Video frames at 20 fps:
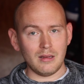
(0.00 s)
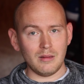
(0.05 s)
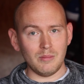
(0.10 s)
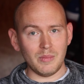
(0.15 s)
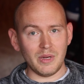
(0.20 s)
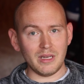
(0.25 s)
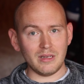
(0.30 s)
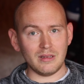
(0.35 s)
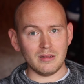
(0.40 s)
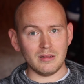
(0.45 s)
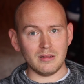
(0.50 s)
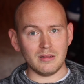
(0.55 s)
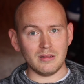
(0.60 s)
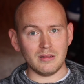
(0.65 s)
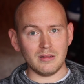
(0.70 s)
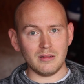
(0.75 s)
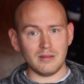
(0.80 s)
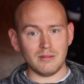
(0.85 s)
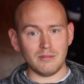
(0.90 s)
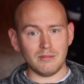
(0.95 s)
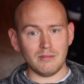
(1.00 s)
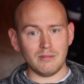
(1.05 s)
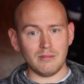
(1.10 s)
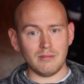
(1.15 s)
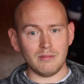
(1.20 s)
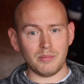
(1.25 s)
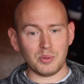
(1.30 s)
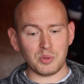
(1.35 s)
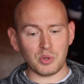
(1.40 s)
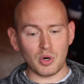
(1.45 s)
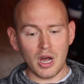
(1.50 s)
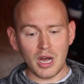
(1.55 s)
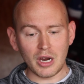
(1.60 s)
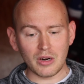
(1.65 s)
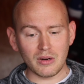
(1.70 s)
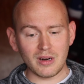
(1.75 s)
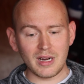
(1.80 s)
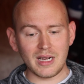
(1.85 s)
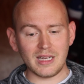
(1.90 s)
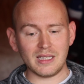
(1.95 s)
But
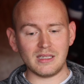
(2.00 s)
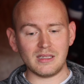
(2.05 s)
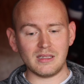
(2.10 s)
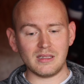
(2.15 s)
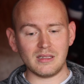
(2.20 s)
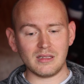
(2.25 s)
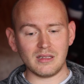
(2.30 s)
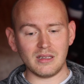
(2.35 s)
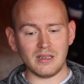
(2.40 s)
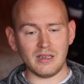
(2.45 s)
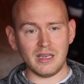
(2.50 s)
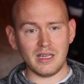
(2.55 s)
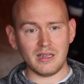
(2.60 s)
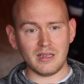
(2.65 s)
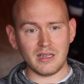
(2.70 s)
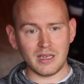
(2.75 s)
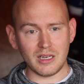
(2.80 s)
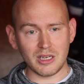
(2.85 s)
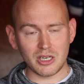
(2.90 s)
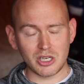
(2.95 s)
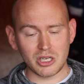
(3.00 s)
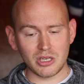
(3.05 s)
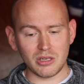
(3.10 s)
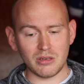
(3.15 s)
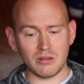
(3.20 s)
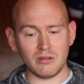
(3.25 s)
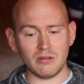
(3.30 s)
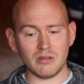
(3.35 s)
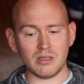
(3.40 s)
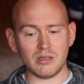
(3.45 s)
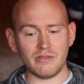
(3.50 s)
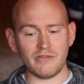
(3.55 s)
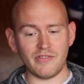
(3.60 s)
progress in the issues